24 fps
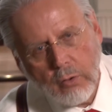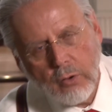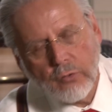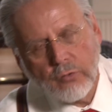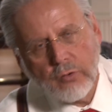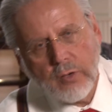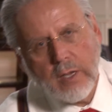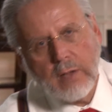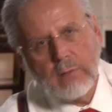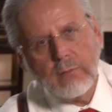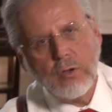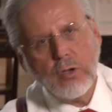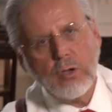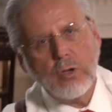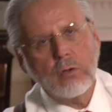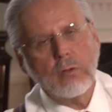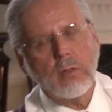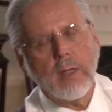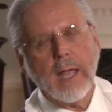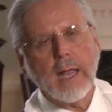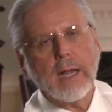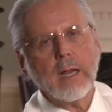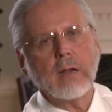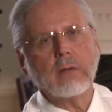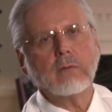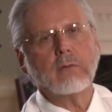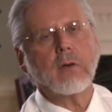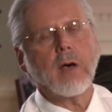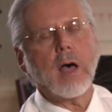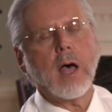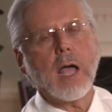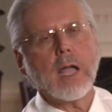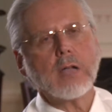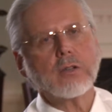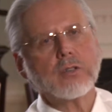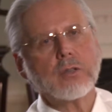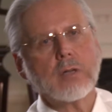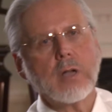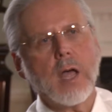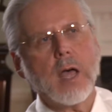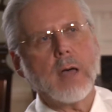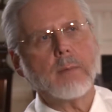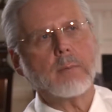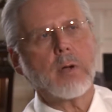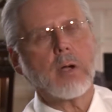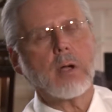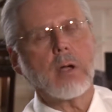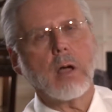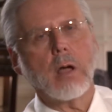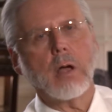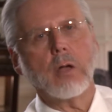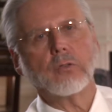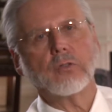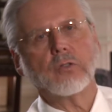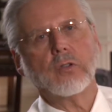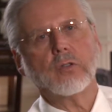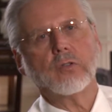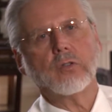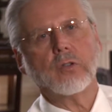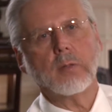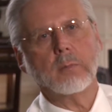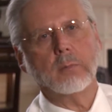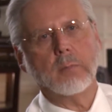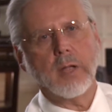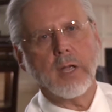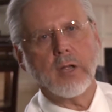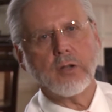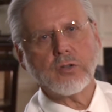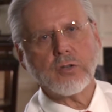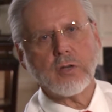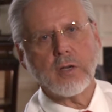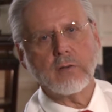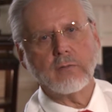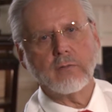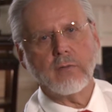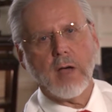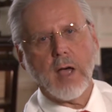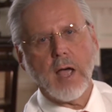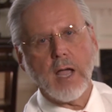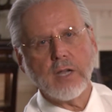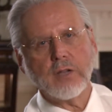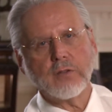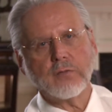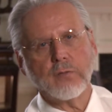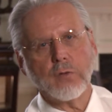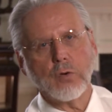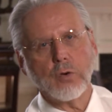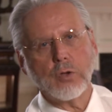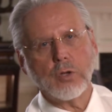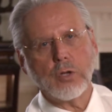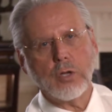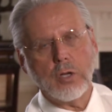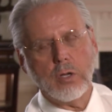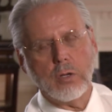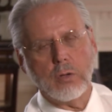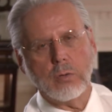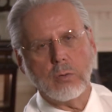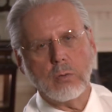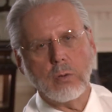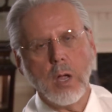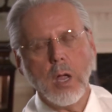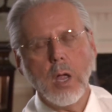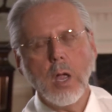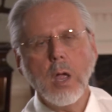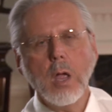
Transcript: is giving you that advice not because it's the best advice for you,